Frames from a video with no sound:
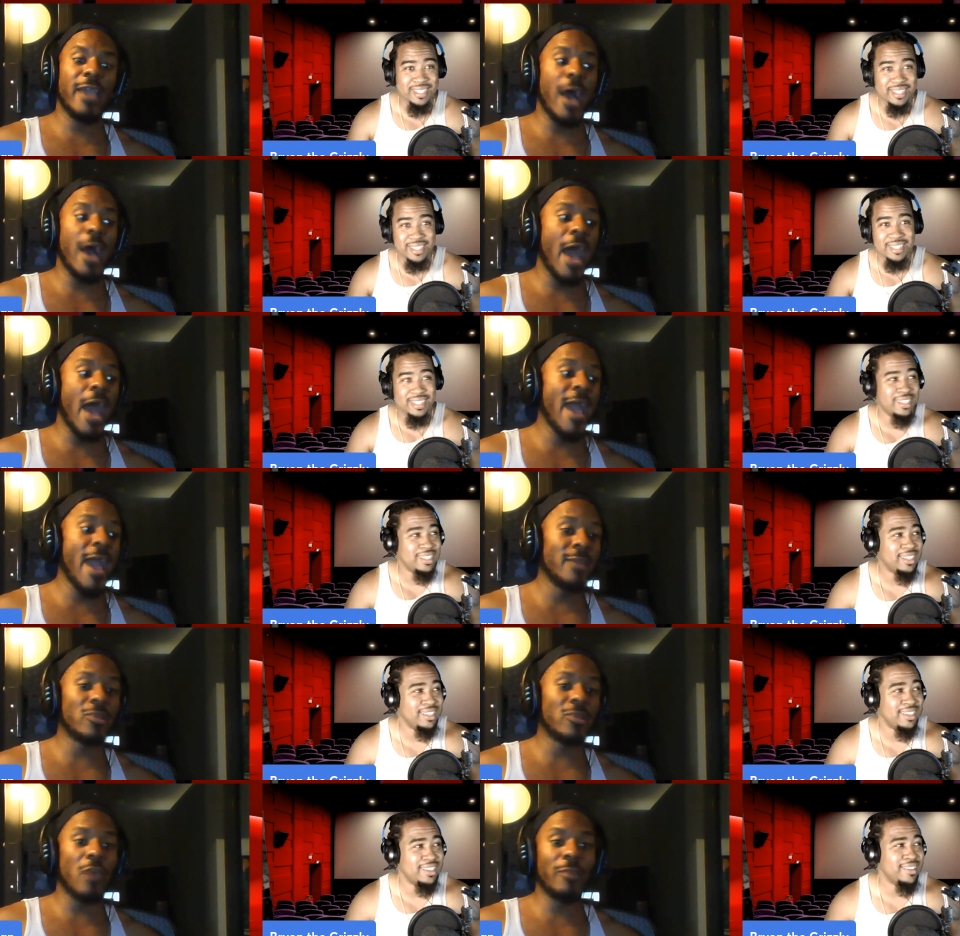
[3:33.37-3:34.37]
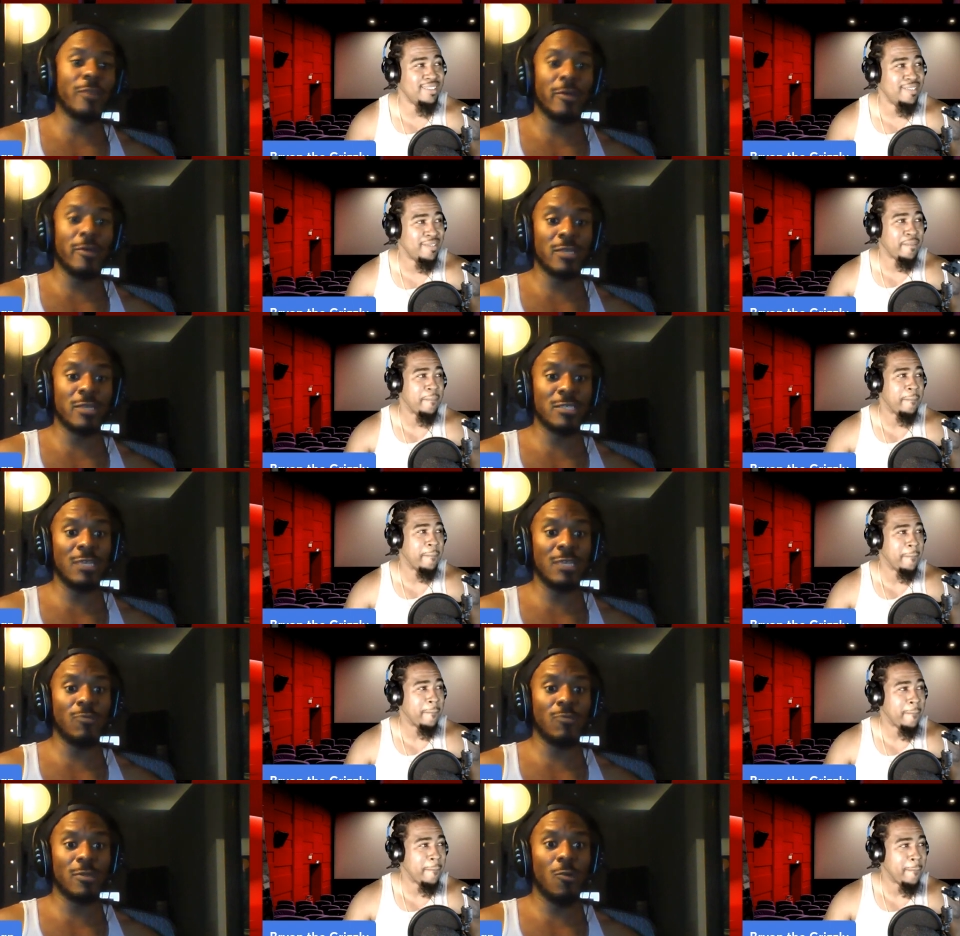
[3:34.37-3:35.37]
Speaker 1: I hadn't thought about this sequel in
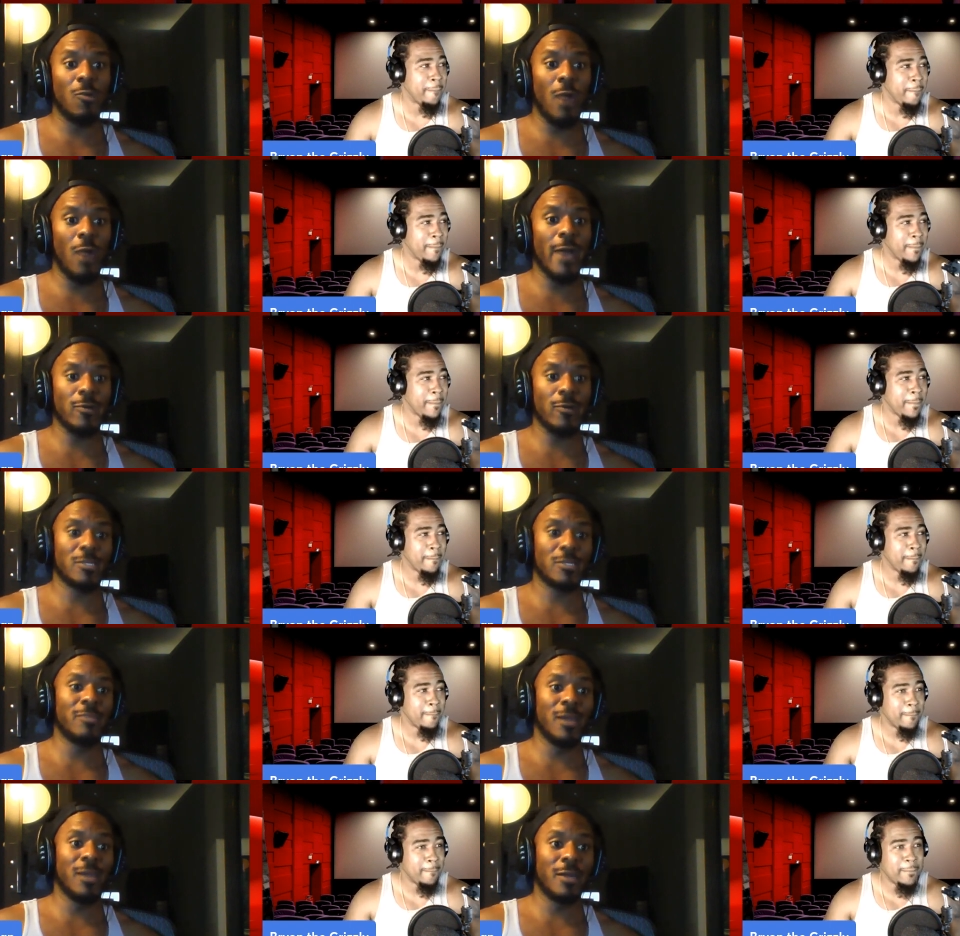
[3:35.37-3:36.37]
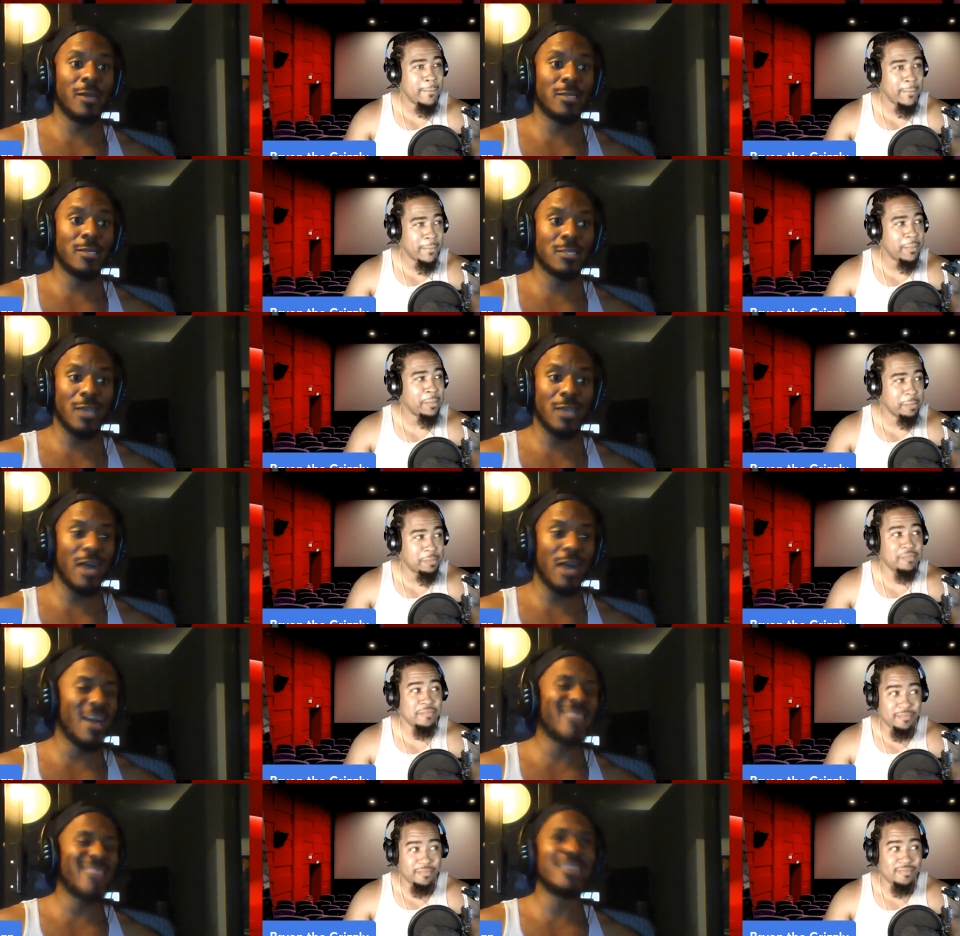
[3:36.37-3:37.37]
a while, to be honest. I
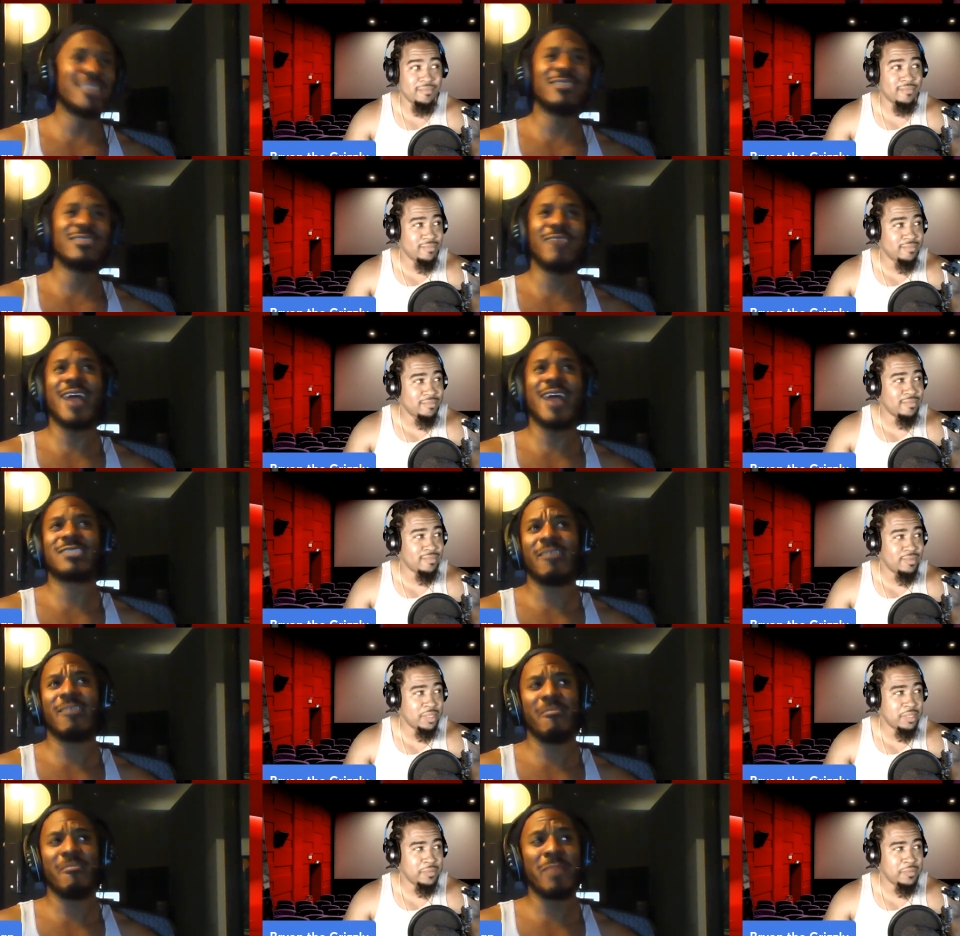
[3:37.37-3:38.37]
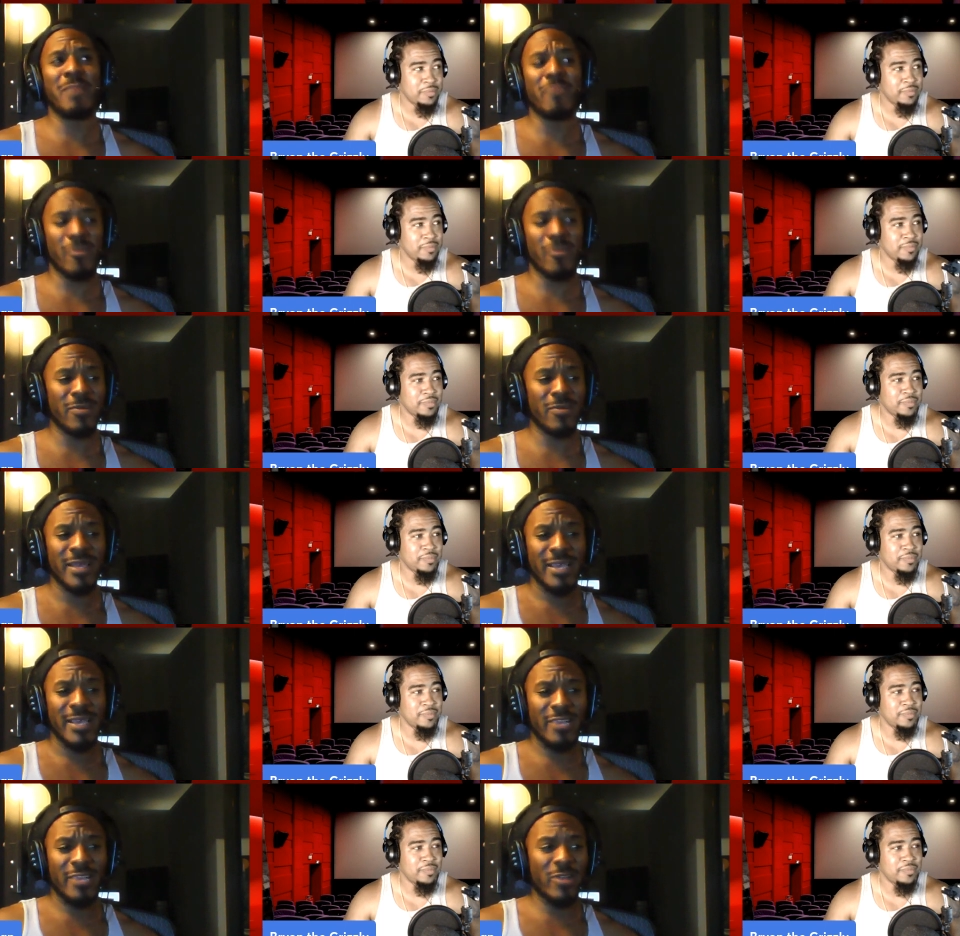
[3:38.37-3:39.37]
think the last I remember
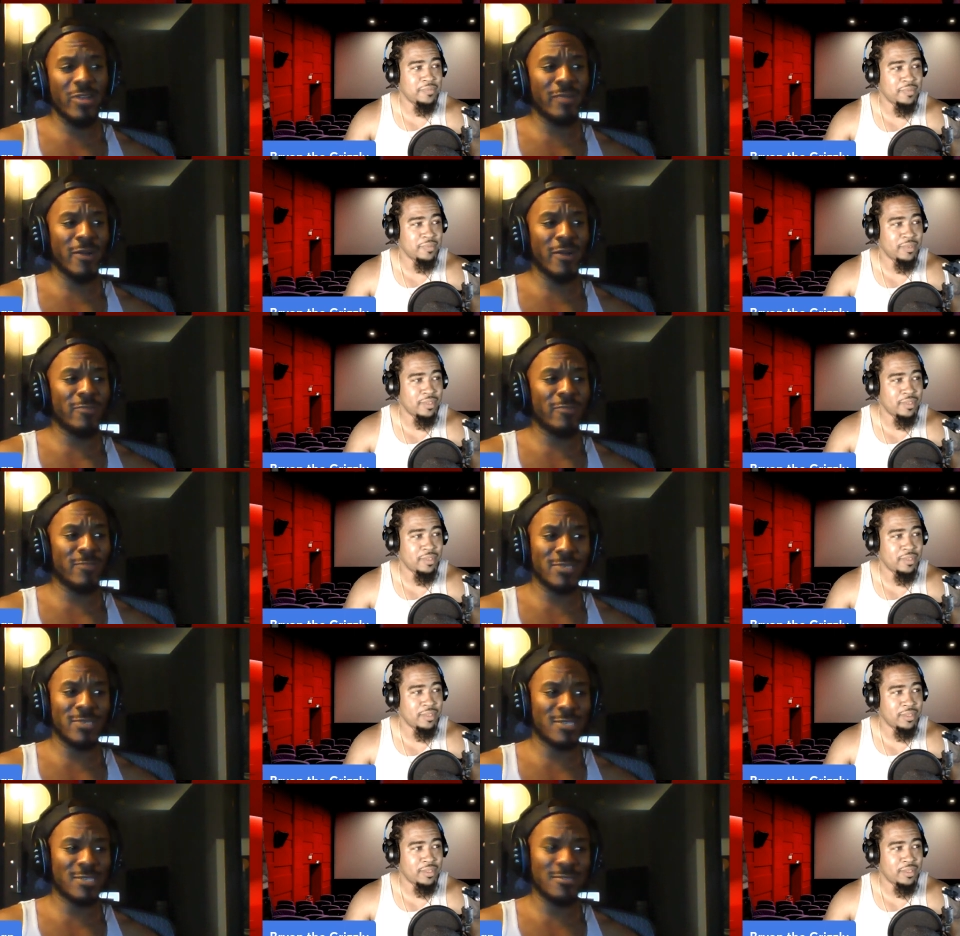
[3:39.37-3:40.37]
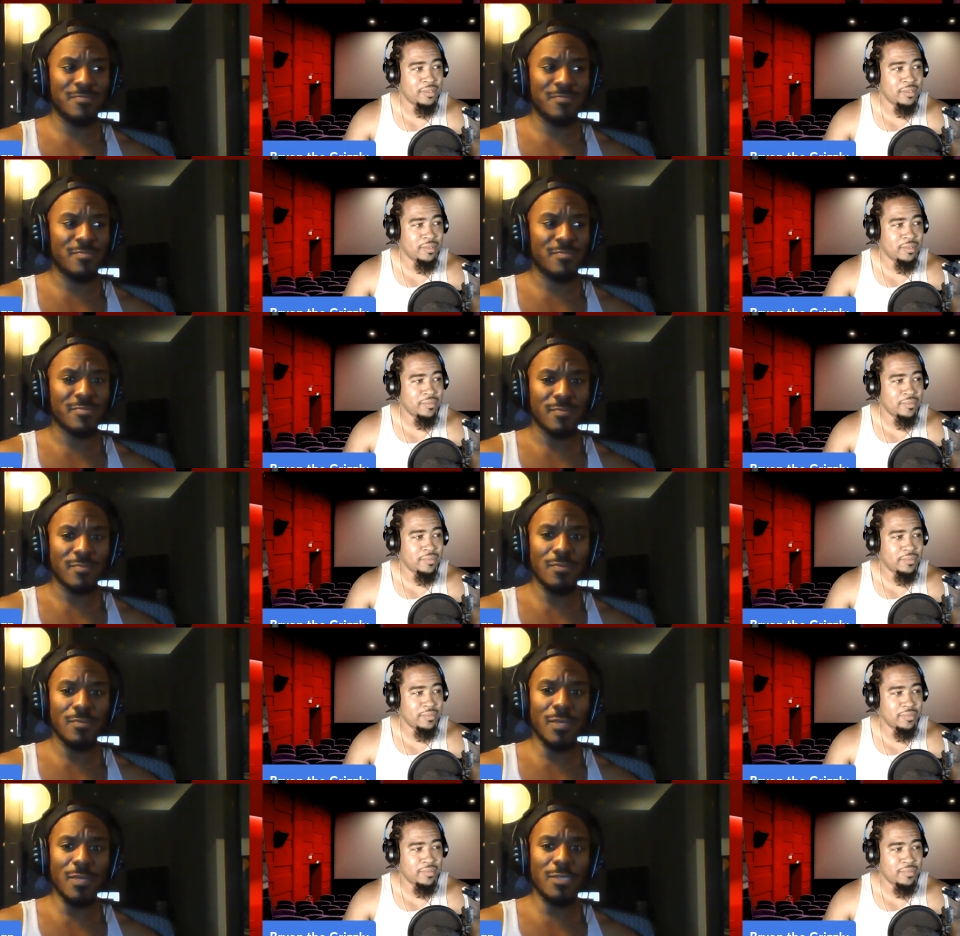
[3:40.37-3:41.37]
hearing about it was
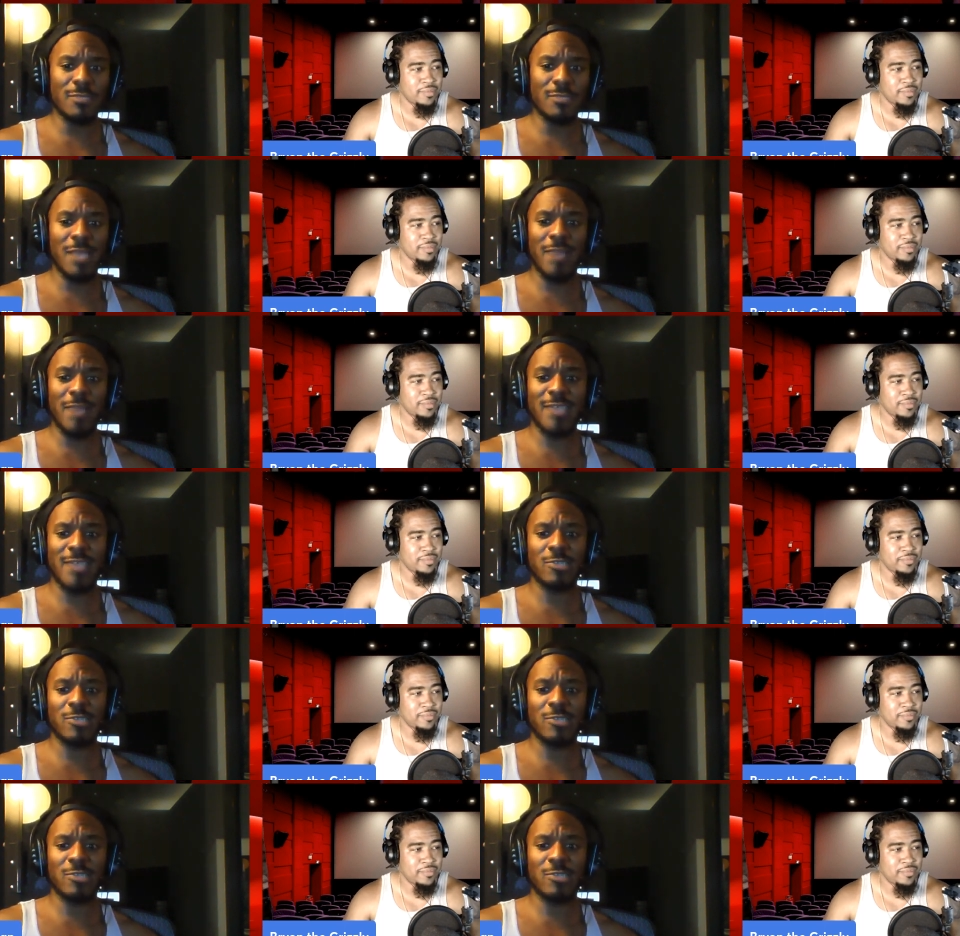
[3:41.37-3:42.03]
sometime last year